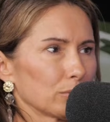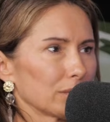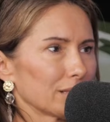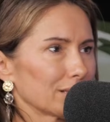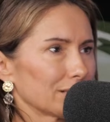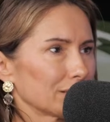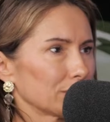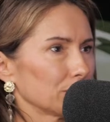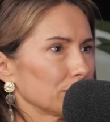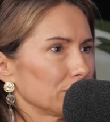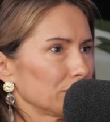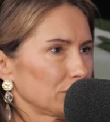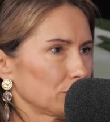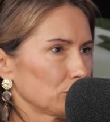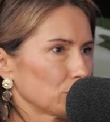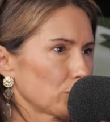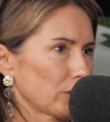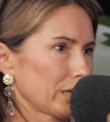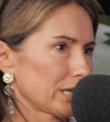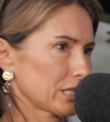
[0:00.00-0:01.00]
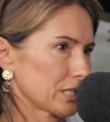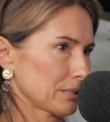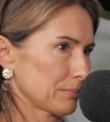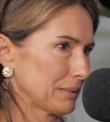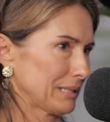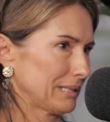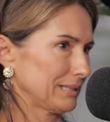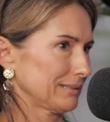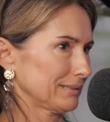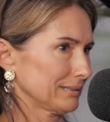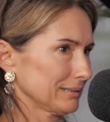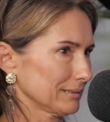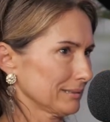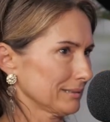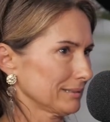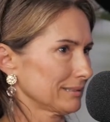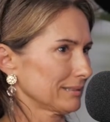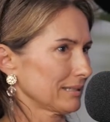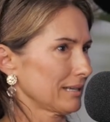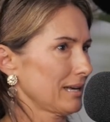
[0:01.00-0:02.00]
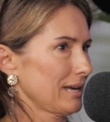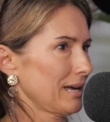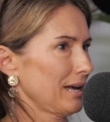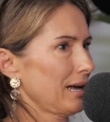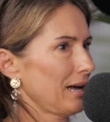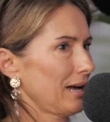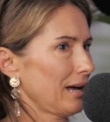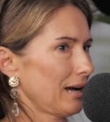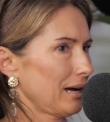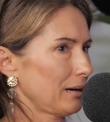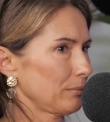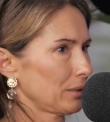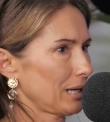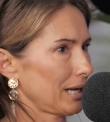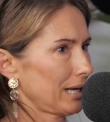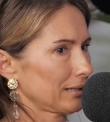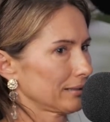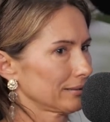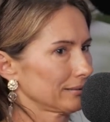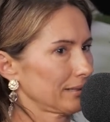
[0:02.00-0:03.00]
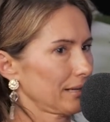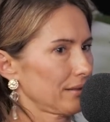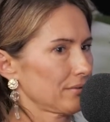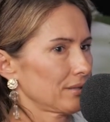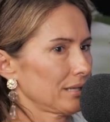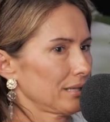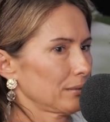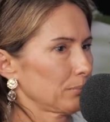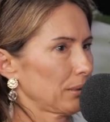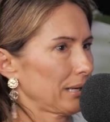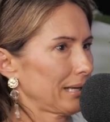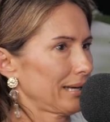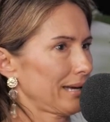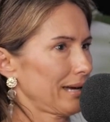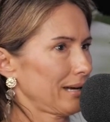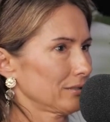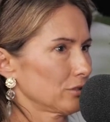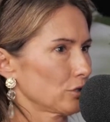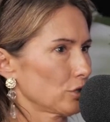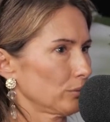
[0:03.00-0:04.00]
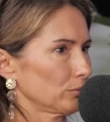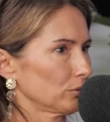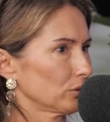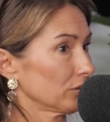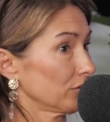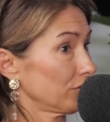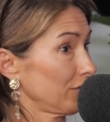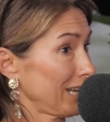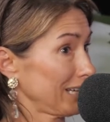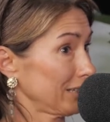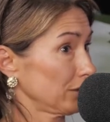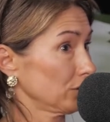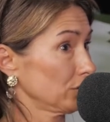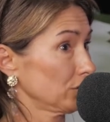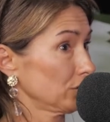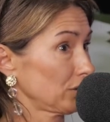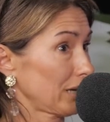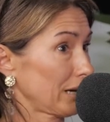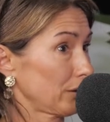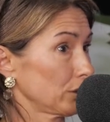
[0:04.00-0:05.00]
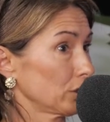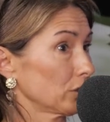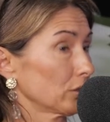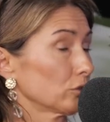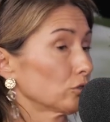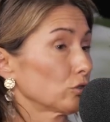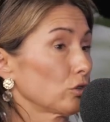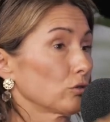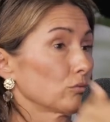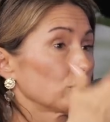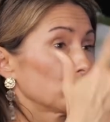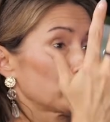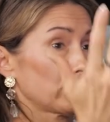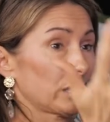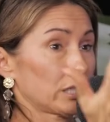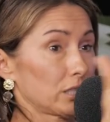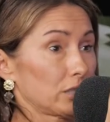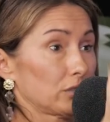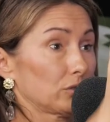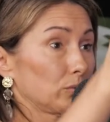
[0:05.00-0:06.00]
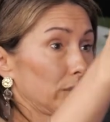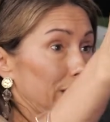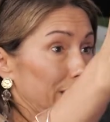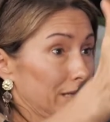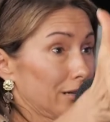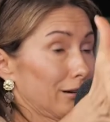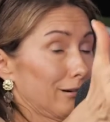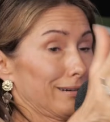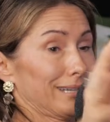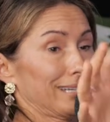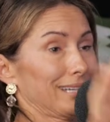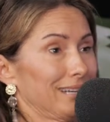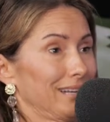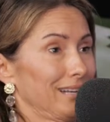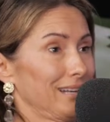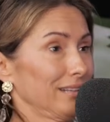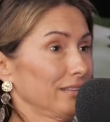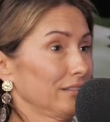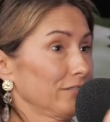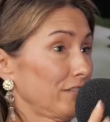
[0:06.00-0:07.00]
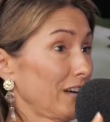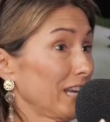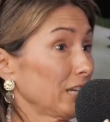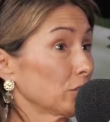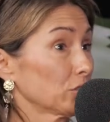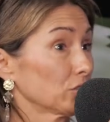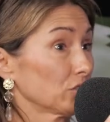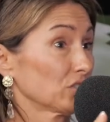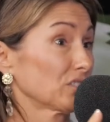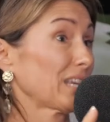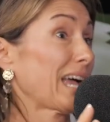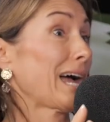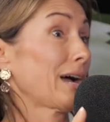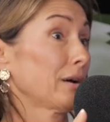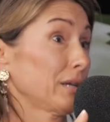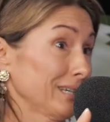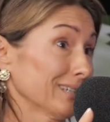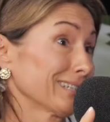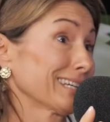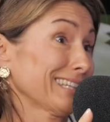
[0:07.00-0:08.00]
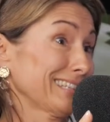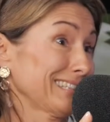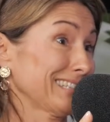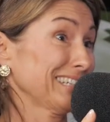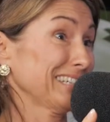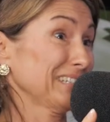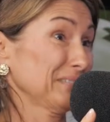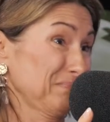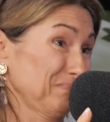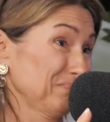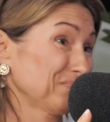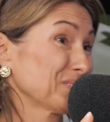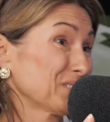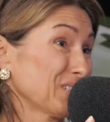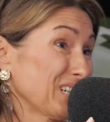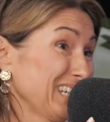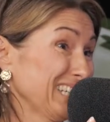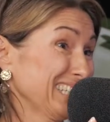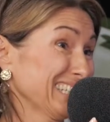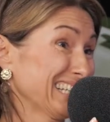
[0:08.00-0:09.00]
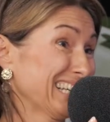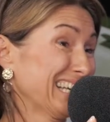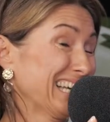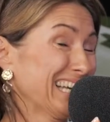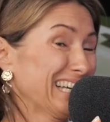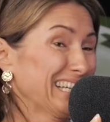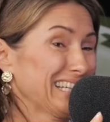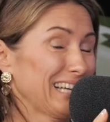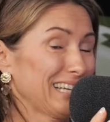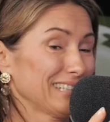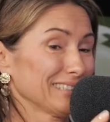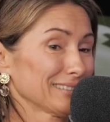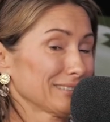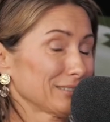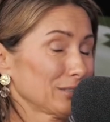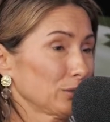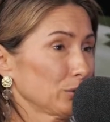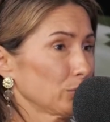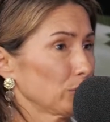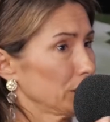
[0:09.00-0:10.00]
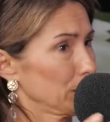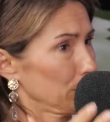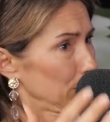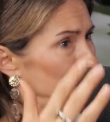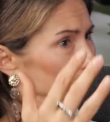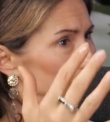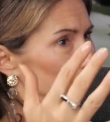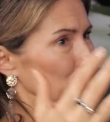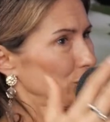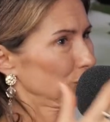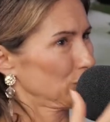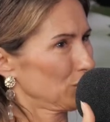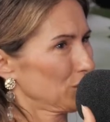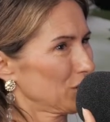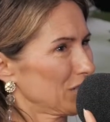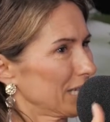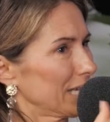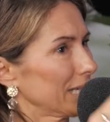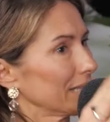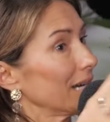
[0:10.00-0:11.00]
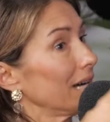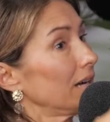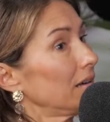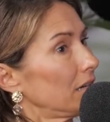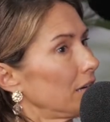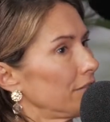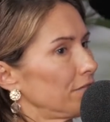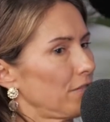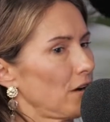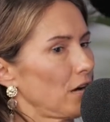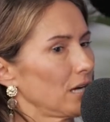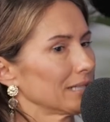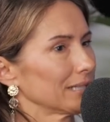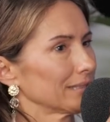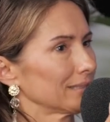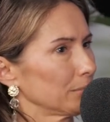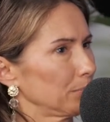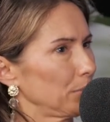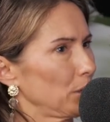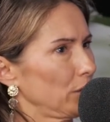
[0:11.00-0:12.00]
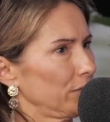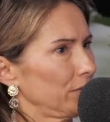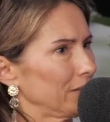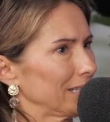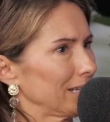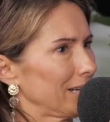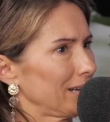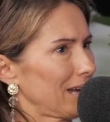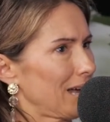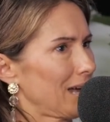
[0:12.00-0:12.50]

with some strategy pieces. How does that then play out in terms of the values? So strategy is where you're going. Mm-hmm. The values is how you're going to get there, right? Mm-hmm. And so when you put those two together, I find it's a perfect